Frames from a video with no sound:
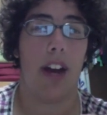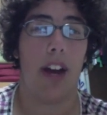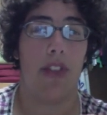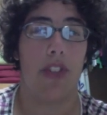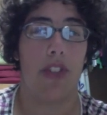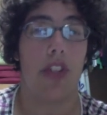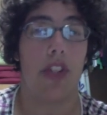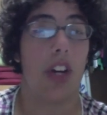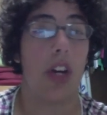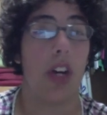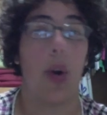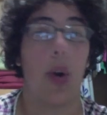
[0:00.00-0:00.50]

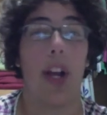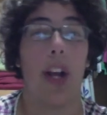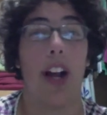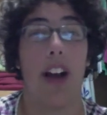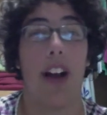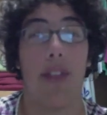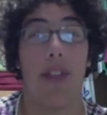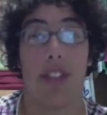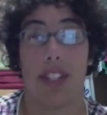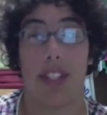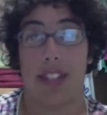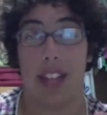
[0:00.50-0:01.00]
started going off at
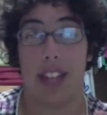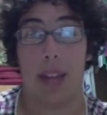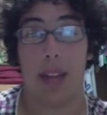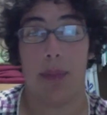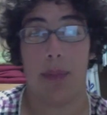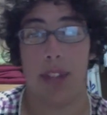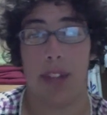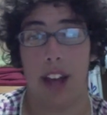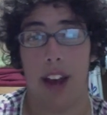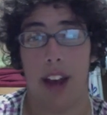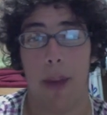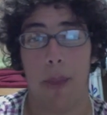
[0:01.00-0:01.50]
the same
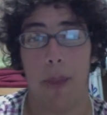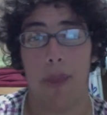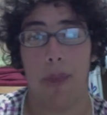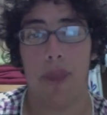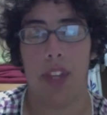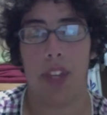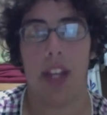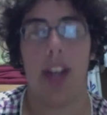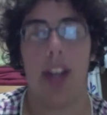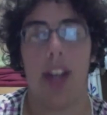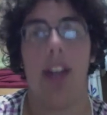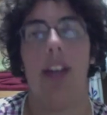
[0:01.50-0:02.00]
time.
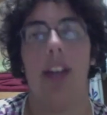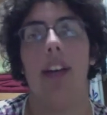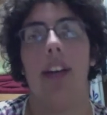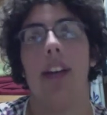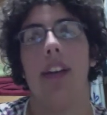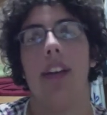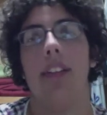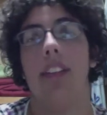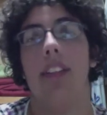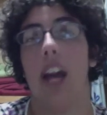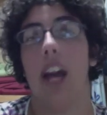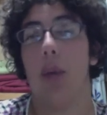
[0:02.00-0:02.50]

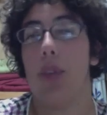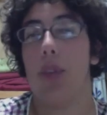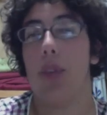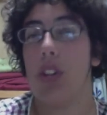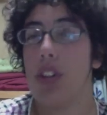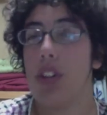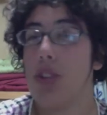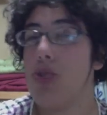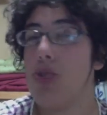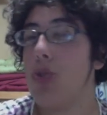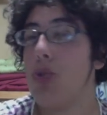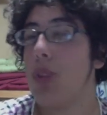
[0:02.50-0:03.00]
Not with their
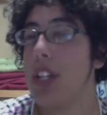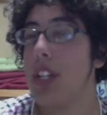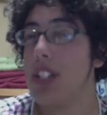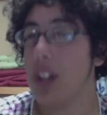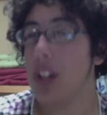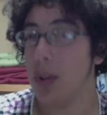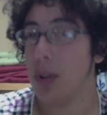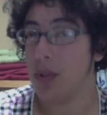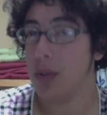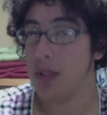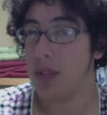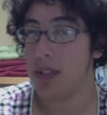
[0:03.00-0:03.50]
usual
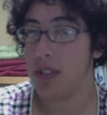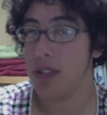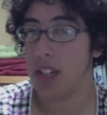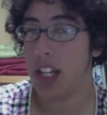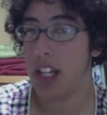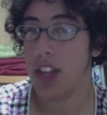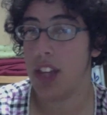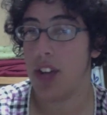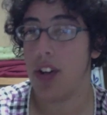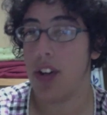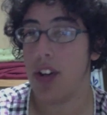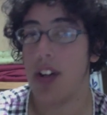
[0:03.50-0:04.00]
ringtones
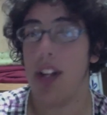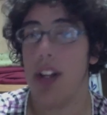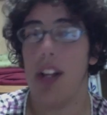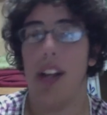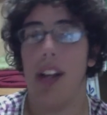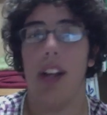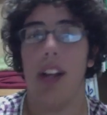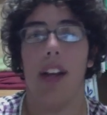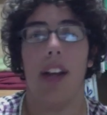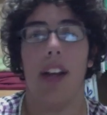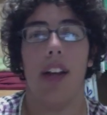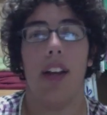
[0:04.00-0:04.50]
either.
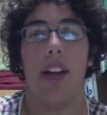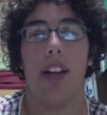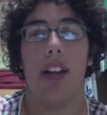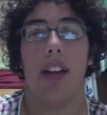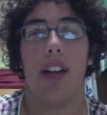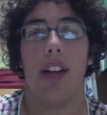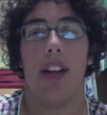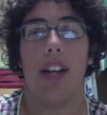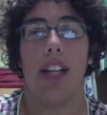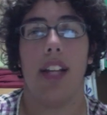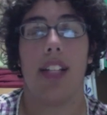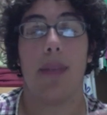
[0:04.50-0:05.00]

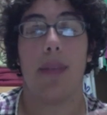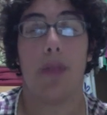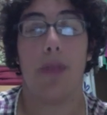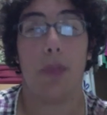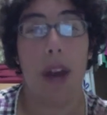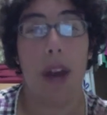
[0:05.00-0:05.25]
Except for my